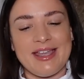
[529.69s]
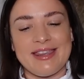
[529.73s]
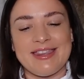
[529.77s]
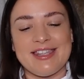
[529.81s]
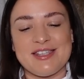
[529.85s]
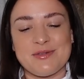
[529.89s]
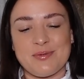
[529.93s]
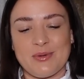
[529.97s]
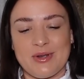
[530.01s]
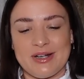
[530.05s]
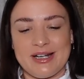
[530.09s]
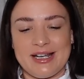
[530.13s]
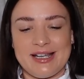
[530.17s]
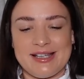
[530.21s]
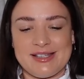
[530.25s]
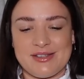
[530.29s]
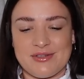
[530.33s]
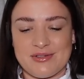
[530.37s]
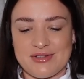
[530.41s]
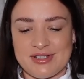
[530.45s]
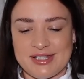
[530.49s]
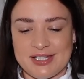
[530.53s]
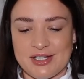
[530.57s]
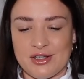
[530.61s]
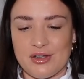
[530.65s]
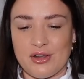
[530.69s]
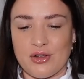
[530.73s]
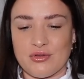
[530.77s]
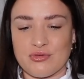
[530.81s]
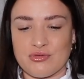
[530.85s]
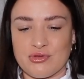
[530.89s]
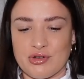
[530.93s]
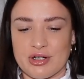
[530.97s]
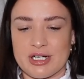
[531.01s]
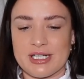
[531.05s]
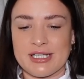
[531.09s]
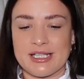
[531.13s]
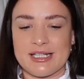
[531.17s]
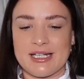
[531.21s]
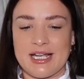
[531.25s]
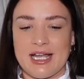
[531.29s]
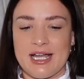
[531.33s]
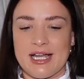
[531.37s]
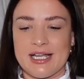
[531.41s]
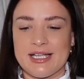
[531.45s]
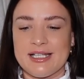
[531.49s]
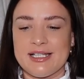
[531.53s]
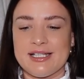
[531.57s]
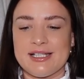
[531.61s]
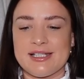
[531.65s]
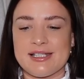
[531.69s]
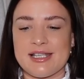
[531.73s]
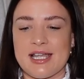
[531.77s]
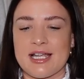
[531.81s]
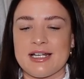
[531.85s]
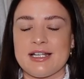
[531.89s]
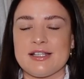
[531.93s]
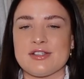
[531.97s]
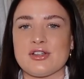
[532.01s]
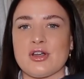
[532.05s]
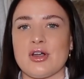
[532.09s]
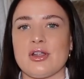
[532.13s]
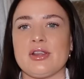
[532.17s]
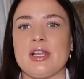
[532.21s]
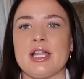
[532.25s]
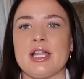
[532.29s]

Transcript: This one is still really nice, and it's got